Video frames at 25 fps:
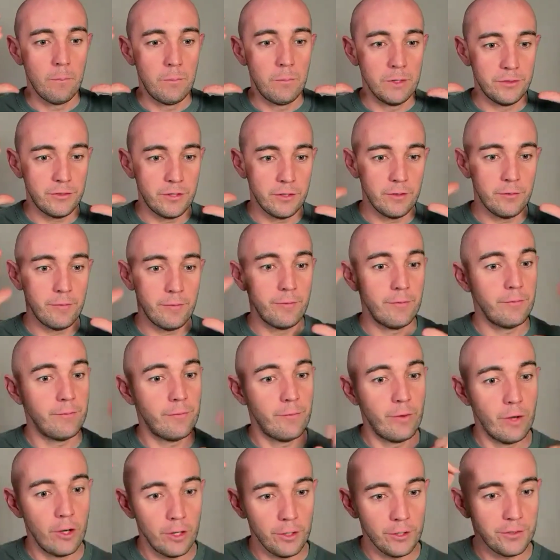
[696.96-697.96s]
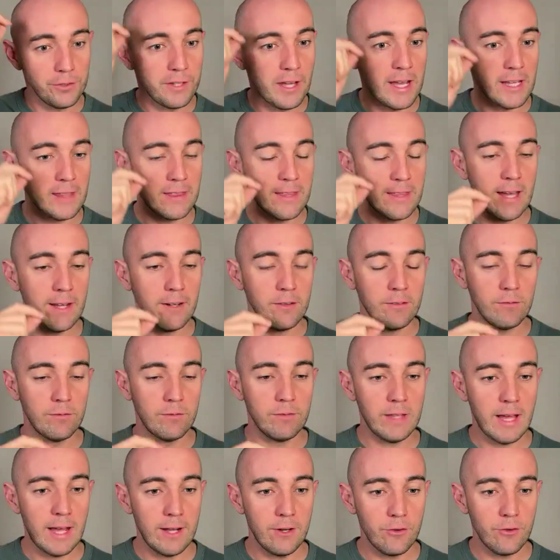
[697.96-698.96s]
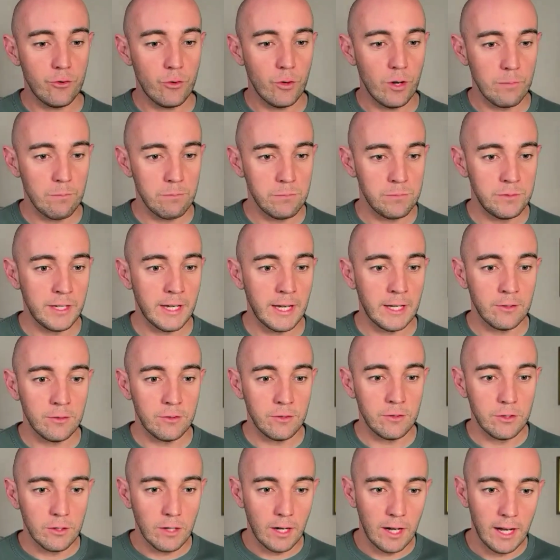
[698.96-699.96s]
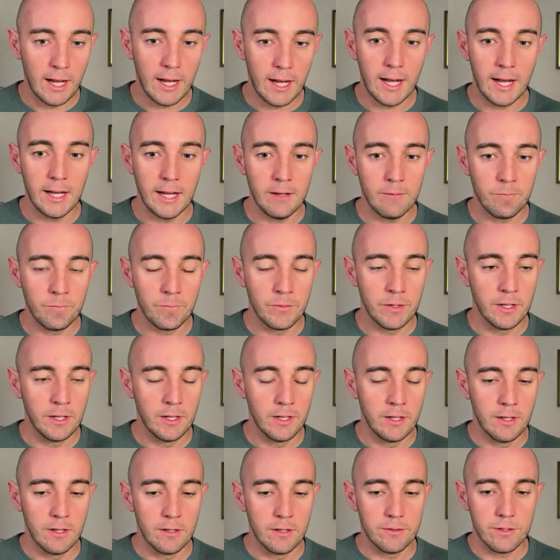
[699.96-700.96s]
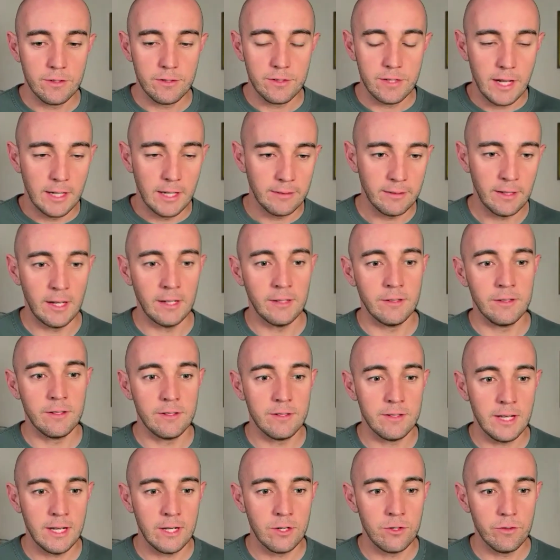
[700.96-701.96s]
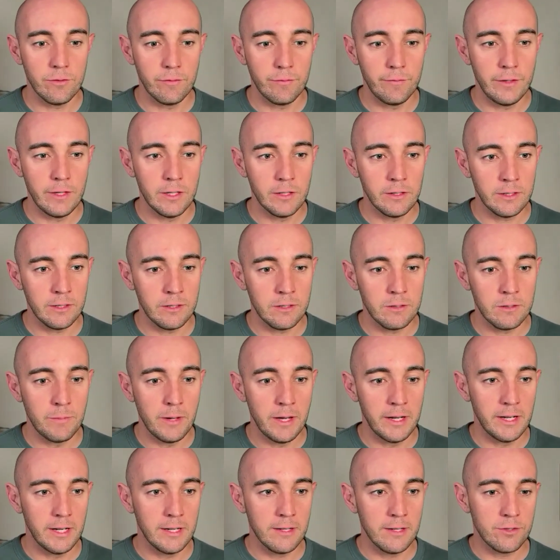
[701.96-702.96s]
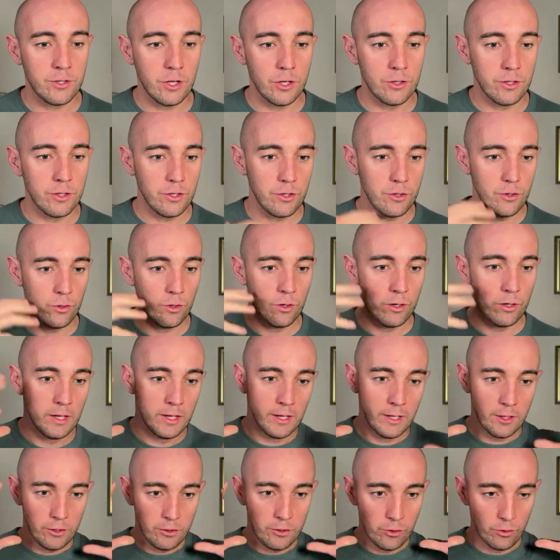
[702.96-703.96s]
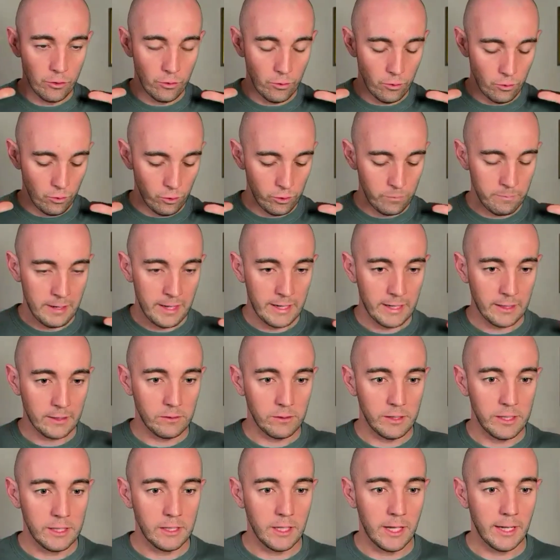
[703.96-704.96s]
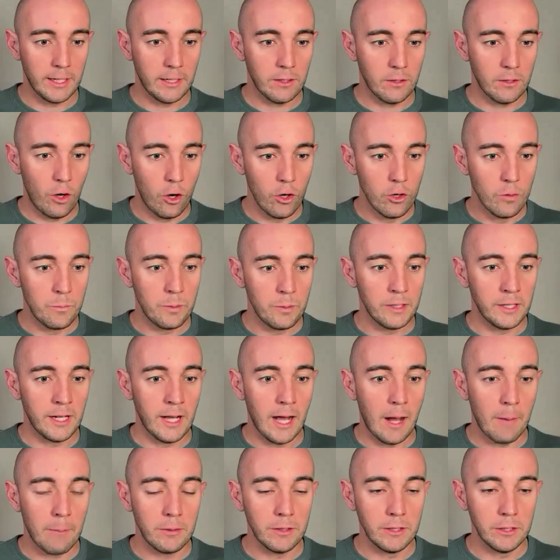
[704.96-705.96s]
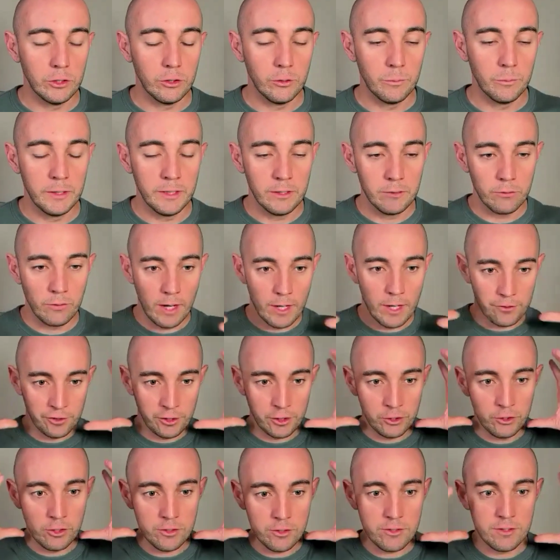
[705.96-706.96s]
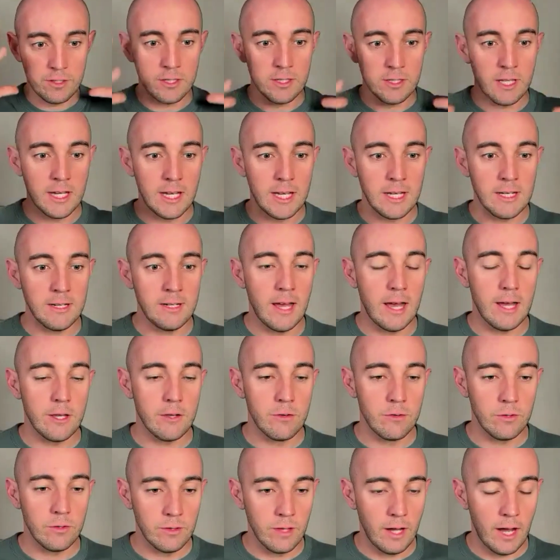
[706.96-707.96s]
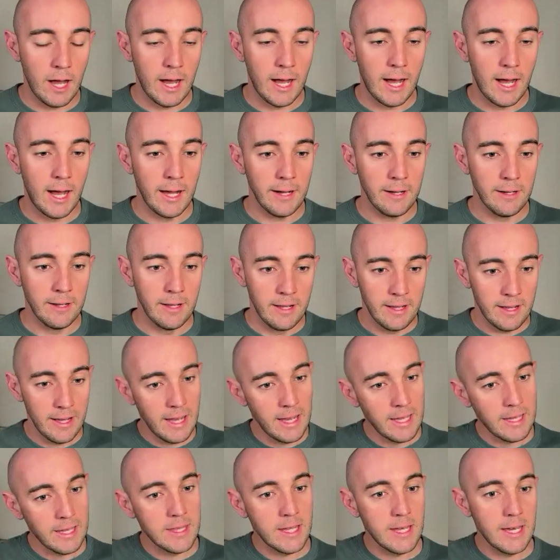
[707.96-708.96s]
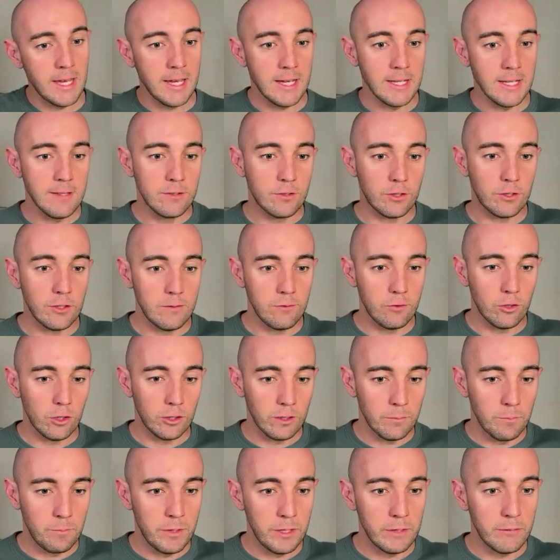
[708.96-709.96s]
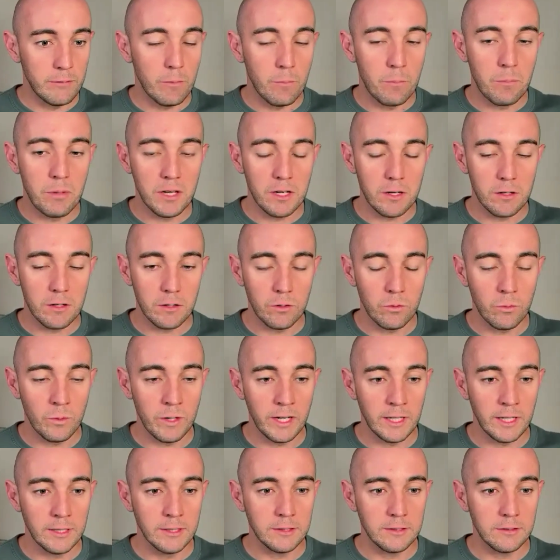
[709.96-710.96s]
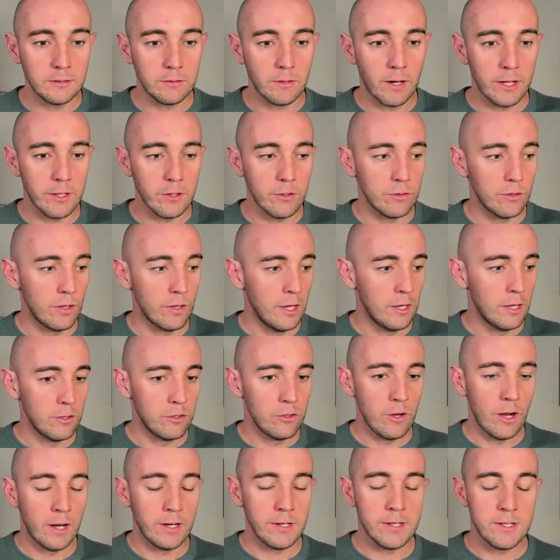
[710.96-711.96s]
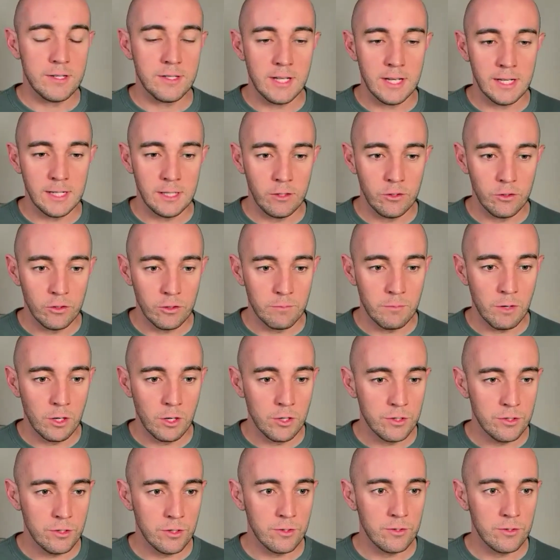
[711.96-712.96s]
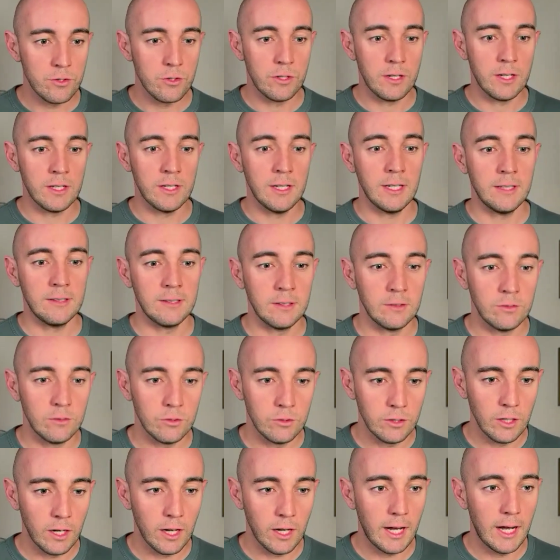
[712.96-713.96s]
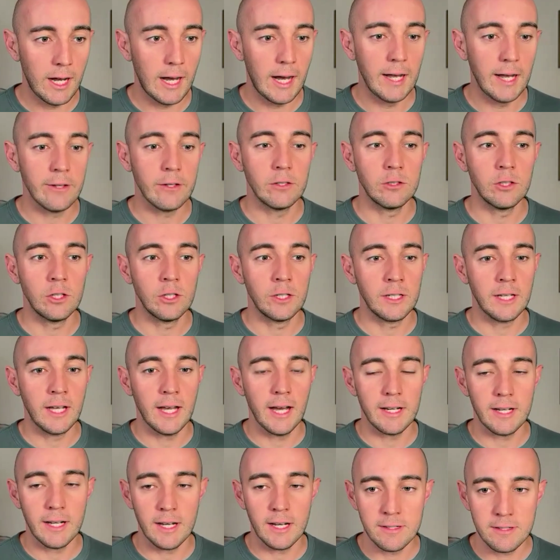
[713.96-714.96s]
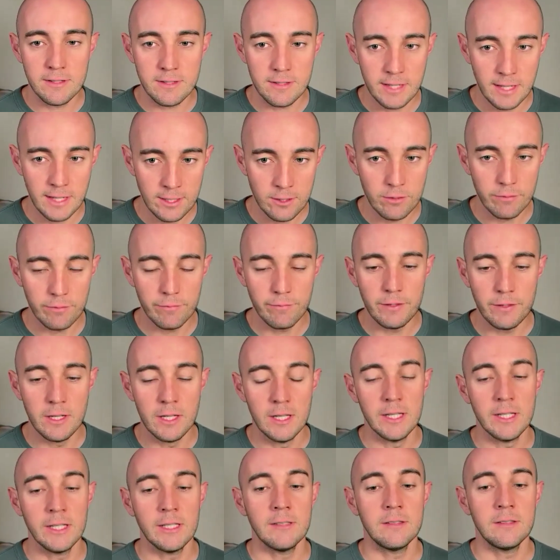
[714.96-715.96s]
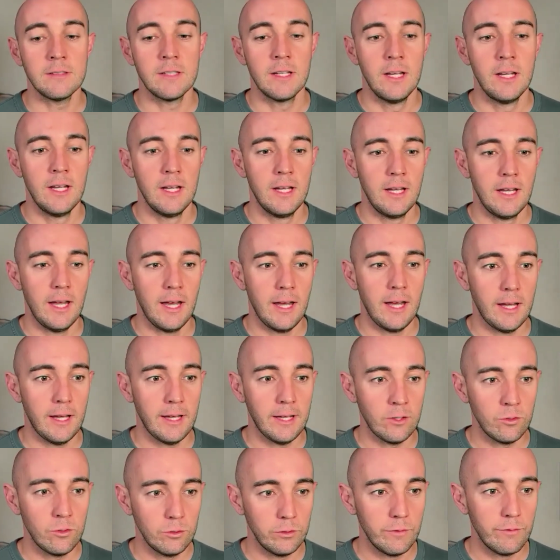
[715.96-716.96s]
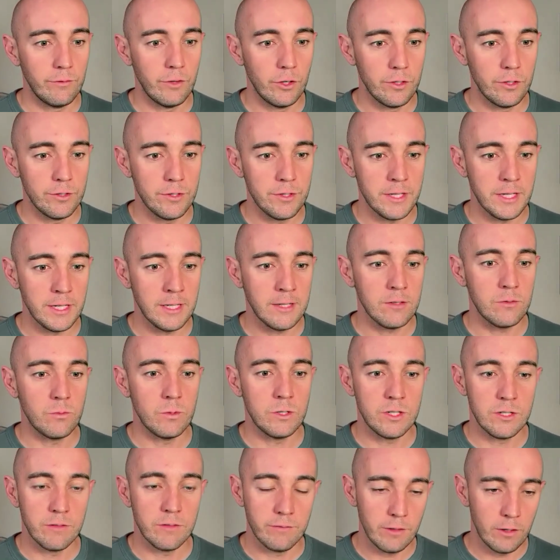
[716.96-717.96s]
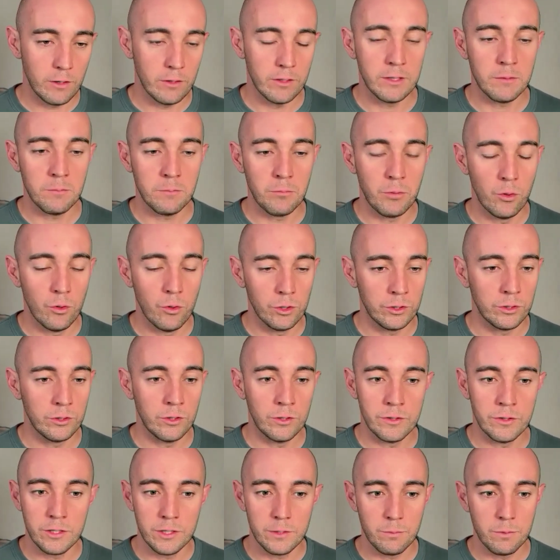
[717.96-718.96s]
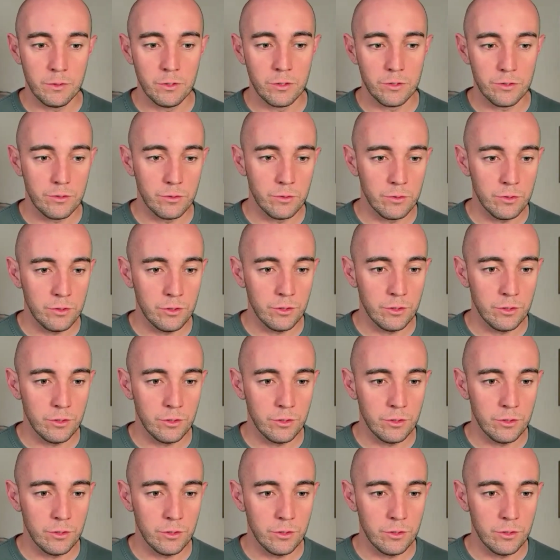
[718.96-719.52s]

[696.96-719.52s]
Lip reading: but to first take that trip down to your heart, to start to understand your feelings better, so that you're automatically like opening up a little bit, right? So you're not just in the head now, you're in the heart and the head. So you've got a bit of a bigger awareness, right? You're understanding your emotions, you're connecting to your heart, you're learning how to understand your feelings, and all of those things, which are very important on the spiritual